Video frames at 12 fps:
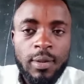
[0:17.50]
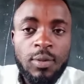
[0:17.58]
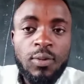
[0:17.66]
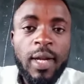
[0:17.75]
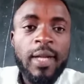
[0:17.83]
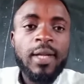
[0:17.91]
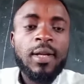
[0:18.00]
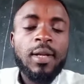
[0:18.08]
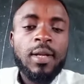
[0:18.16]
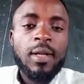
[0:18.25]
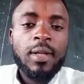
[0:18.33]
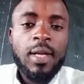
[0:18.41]
Do that,
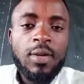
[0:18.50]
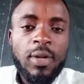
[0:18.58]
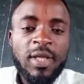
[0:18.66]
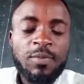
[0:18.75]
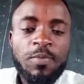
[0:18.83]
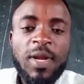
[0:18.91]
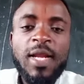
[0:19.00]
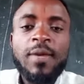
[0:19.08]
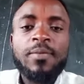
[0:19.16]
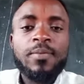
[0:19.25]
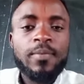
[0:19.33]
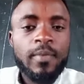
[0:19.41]
then you explain
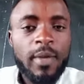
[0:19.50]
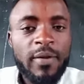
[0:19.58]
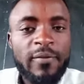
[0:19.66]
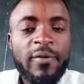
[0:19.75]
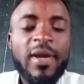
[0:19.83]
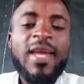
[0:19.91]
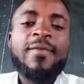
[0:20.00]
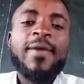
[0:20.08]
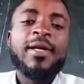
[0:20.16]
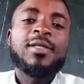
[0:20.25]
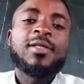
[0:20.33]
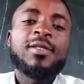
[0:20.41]
them for 8
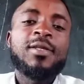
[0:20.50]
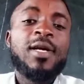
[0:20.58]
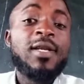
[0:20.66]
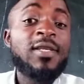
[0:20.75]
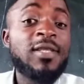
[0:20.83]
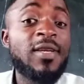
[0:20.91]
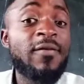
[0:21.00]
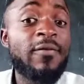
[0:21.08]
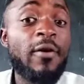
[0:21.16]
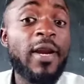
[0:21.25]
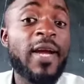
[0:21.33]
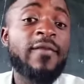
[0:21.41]
marks. You are listing
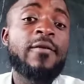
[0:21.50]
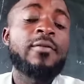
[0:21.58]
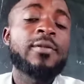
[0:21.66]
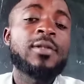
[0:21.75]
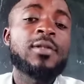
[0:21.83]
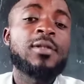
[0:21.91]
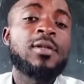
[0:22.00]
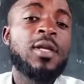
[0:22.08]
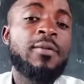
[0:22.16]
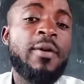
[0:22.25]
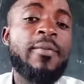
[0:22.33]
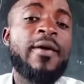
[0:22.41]
4 landforms.
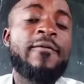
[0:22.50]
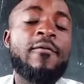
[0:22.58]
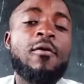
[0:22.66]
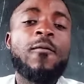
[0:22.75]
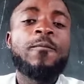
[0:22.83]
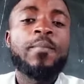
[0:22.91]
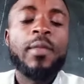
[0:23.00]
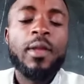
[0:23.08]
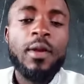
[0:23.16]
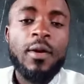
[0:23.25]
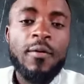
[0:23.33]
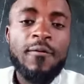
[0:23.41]
Remember 4
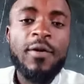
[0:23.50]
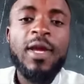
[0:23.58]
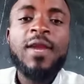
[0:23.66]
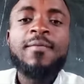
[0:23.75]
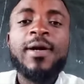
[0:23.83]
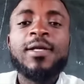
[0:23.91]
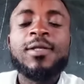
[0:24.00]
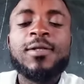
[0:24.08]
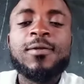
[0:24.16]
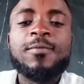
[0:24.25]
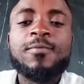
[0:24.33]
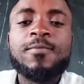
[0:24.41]
for 8
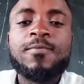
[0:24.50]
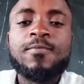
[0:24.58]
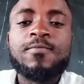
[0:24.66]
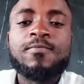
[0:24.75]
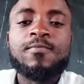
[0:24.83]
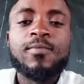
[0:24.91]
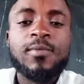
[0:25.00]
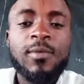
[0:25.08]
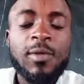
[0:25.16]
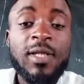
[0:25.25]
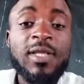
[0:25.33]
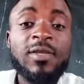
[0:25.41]
marks.
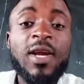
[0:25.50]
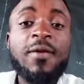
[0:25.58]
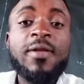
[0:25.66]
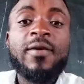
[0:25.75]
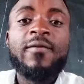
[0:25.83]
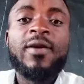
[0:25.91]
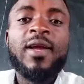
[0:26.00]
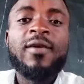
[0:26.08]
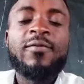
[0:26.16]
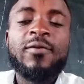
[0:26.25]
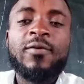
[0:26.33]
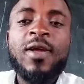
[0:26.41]
You are describing them for
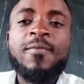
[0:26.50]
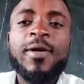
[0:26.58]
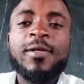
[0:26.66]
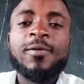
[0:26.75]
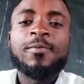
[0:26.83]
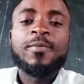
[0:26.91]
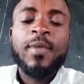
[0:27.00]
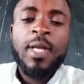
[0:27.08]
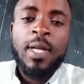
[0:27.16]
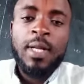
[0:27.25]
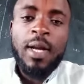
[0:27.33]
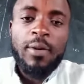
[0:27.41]
8 marks.
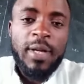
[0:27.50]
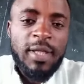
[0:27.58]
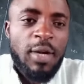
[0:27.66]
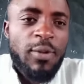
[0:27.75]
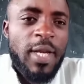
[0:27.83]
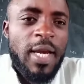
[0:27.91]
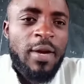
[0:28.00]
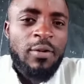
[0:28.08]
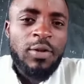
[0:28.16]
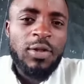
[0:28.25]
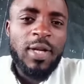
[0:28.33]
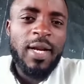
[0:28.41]
Now let's start with the
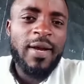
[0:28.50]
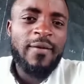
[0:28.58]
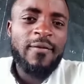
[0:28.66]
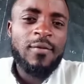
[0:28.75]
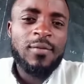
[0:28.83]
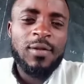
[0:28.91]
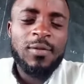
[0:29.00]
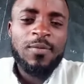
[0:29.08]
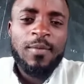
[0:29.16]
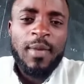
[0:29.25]
erosional landforms.